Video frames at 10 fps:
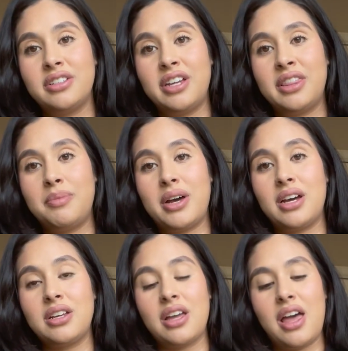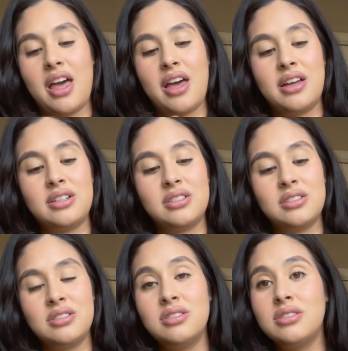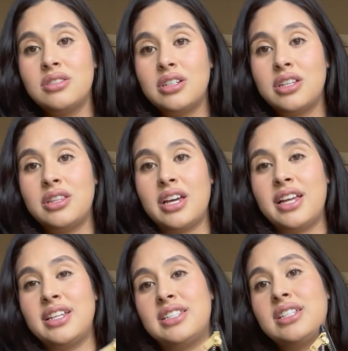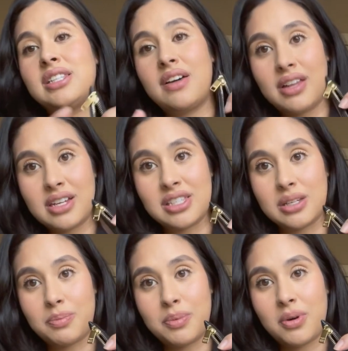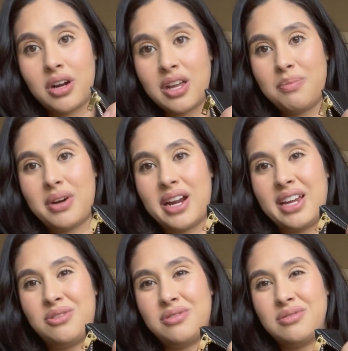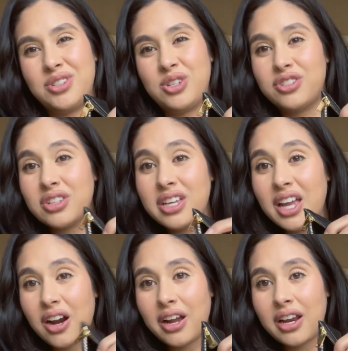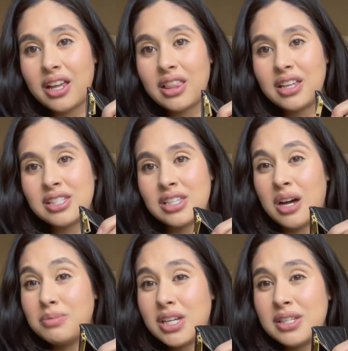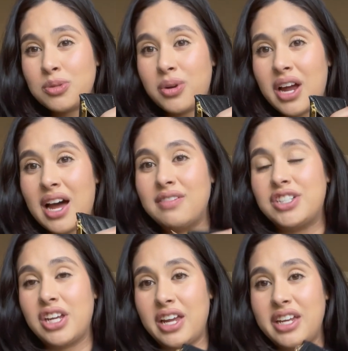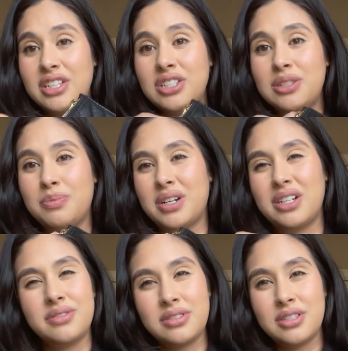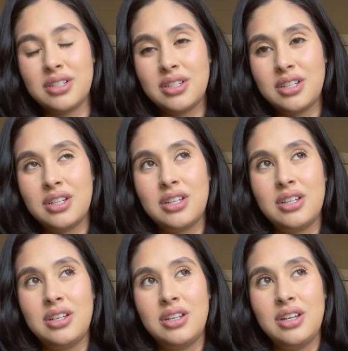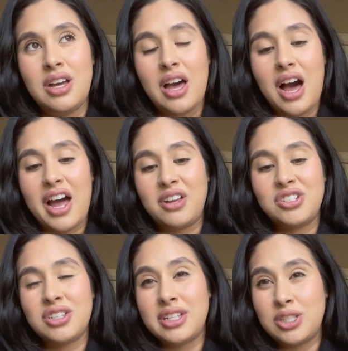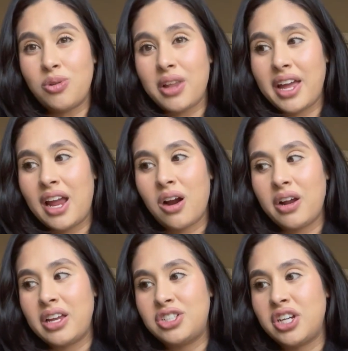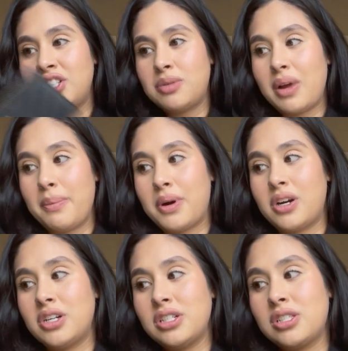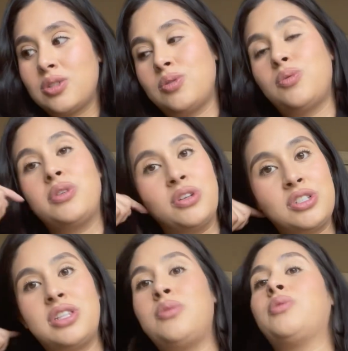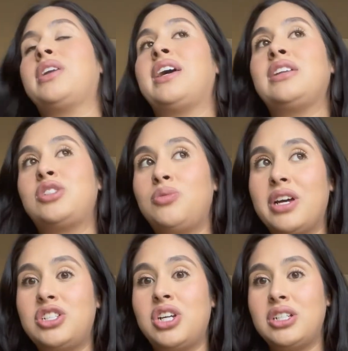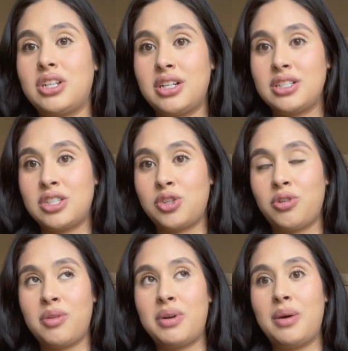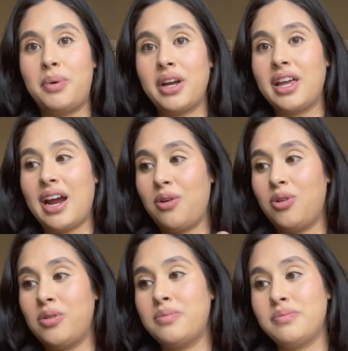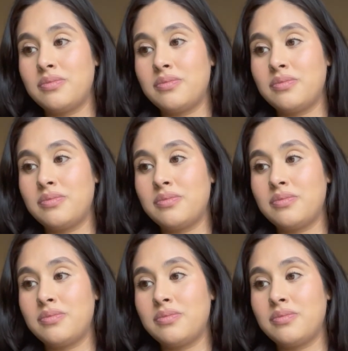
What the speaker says: in the back. And it does have like a zipper pocket, but I don't usually carry anything. Sometimes when I have change, but I usually don't like carrying change in my purse, so usually when I do get change, I just throw them in a bucket at home.